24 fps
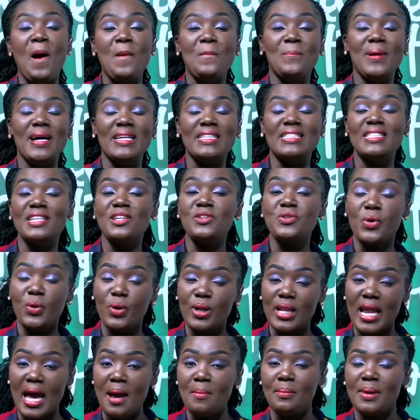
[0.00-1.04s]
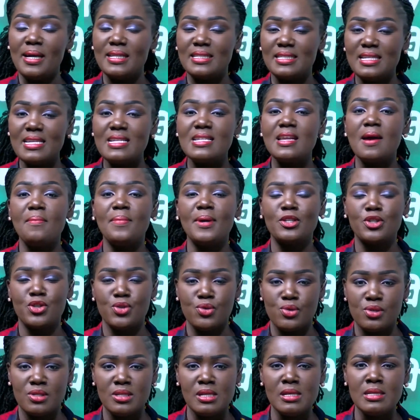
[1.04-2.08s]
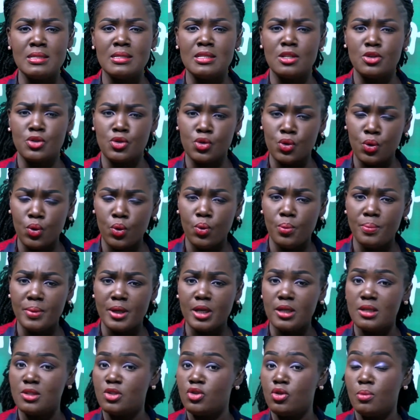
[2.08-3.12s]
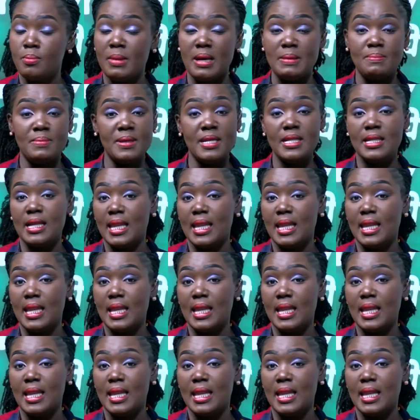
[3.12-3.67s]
Machine no lie. Machine ne bet you see to talk because you might be the